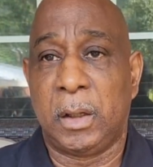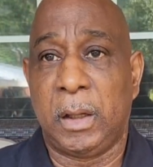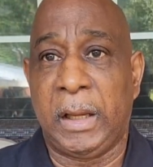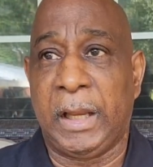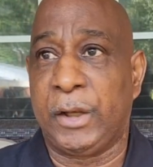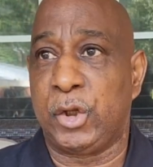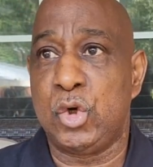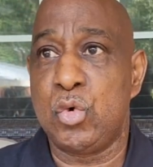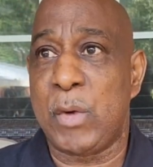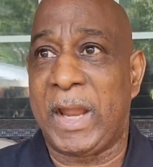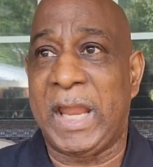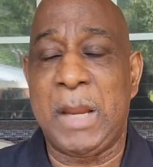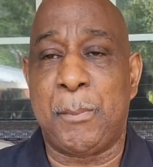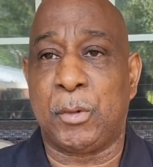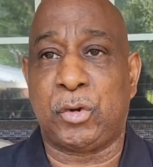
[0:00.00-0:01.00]
and you
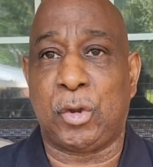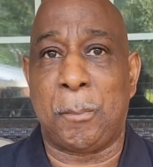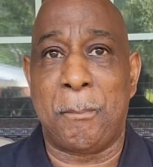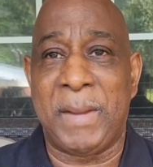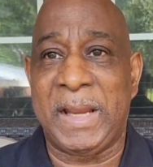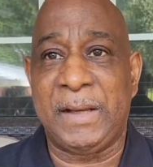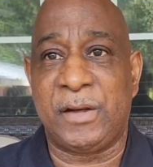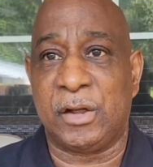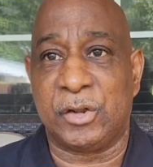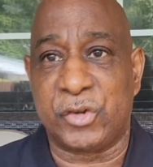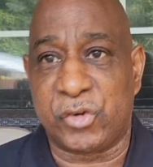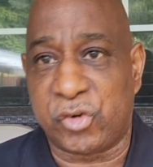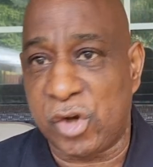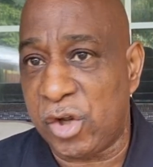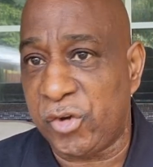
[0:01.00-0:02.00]
able to make the
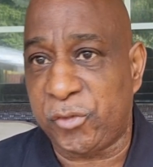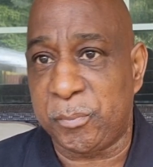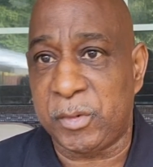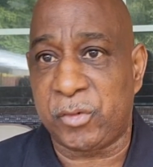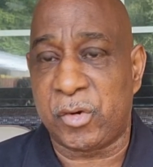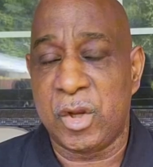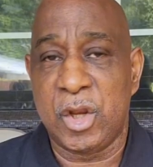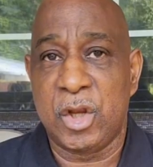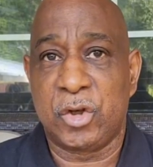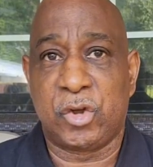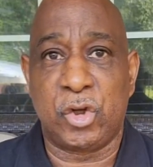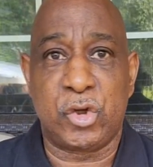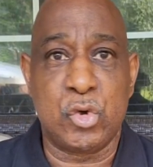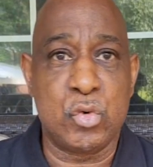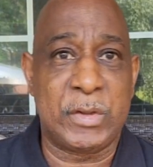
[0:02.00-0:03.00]
adjustments
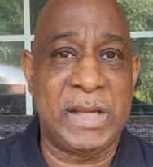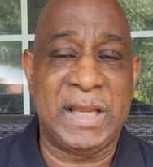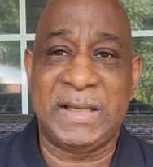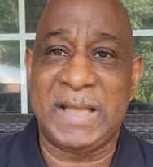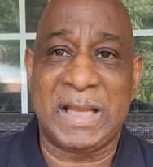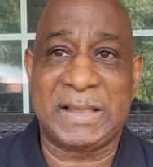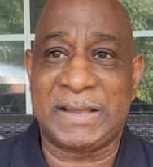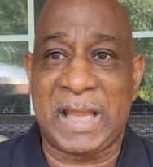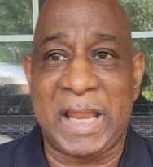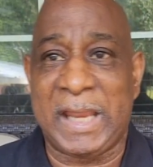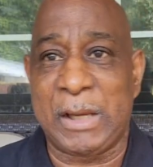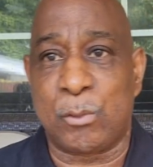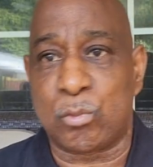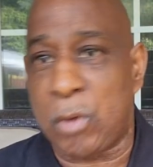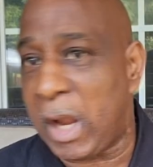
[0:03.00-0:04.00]
till you get that
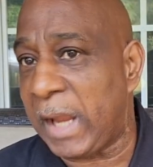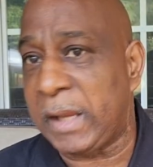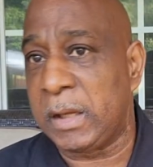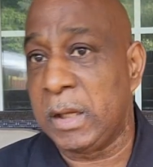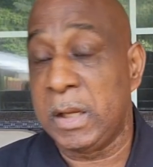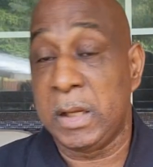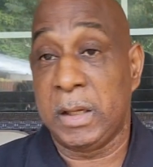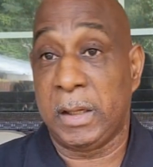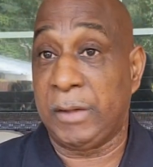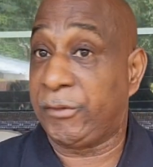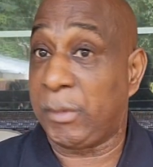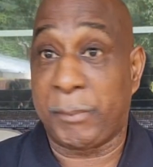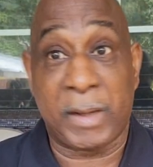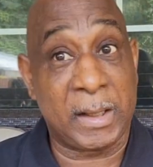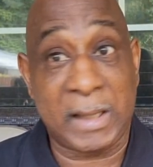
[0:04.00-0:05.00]
thing right. He
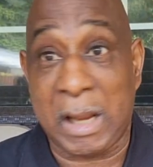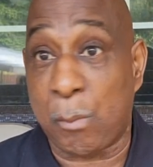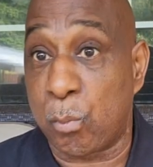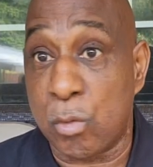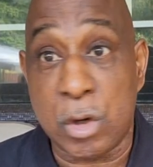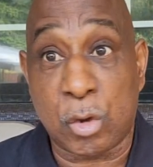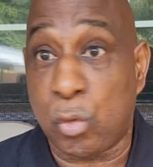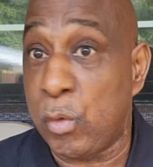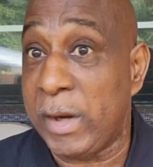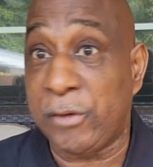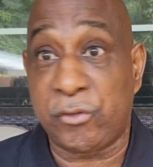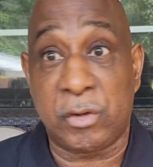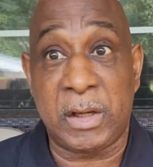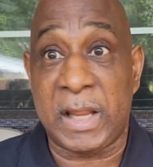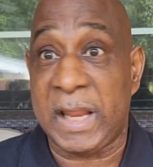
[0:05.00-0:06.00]
said, but I got one
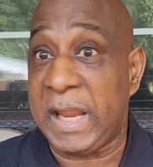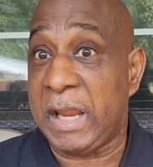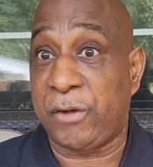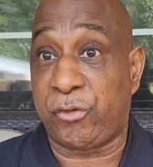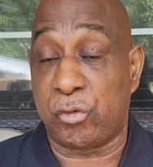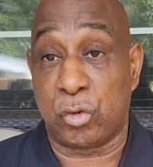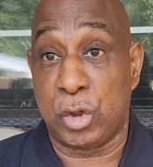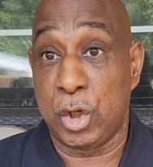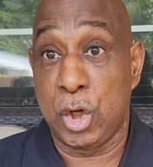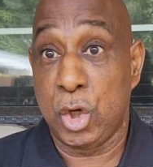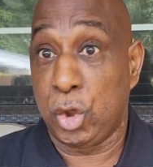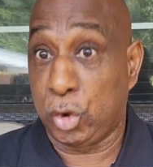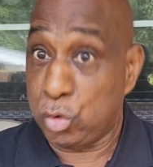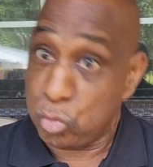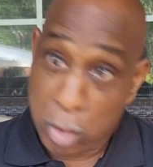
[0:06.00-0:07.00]
question to ask you.
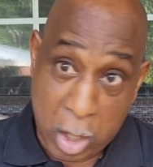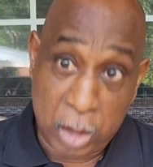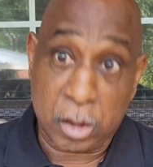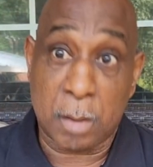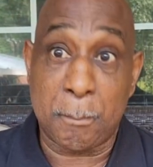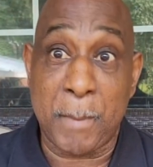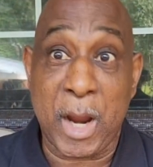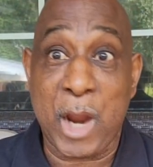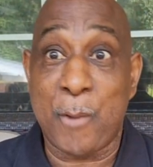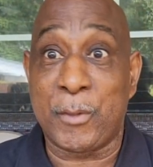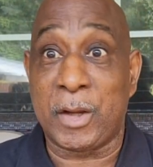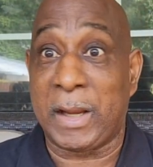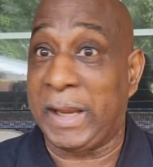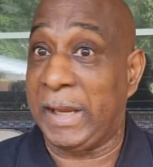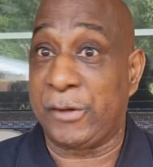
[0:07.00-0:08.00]
You are gonna marry
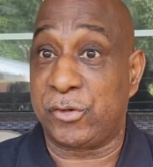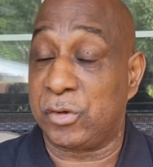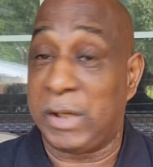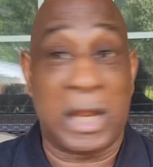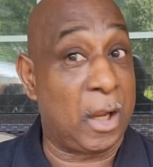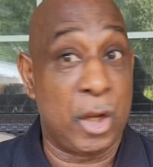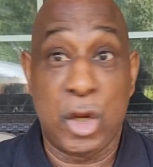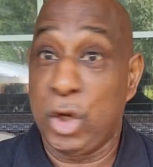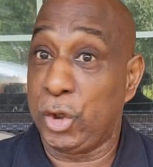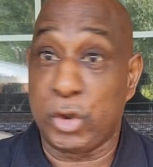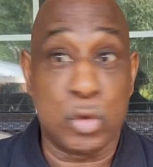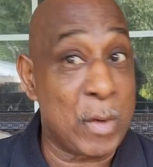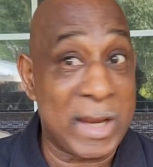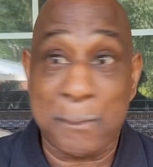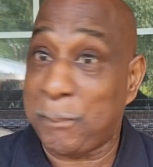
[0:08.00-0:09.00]
her, ain't you now?
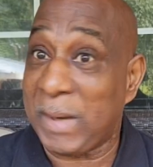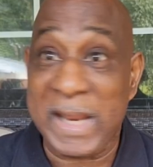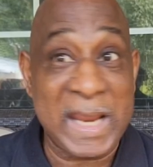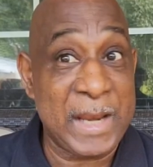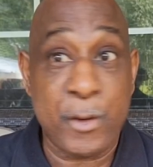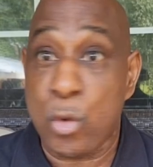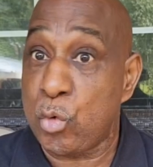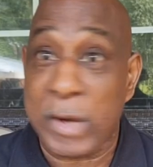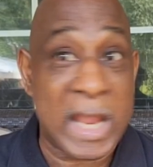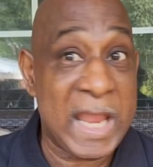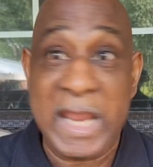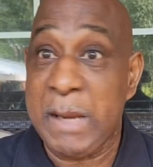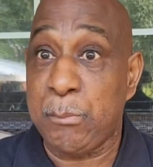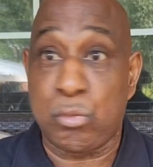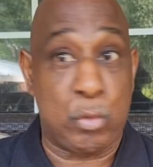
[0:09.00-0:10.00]
You ain't playing no
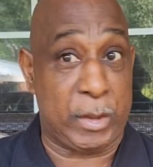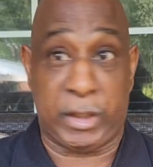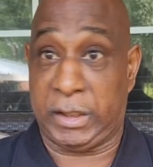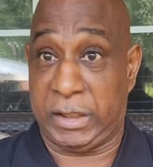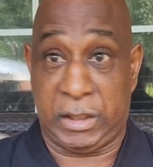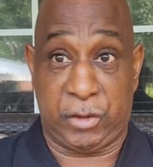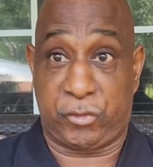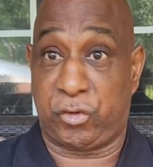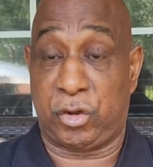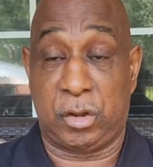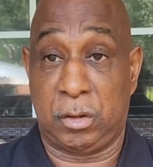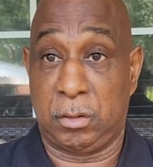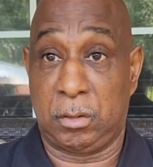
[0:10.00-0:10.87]
games with her, is you?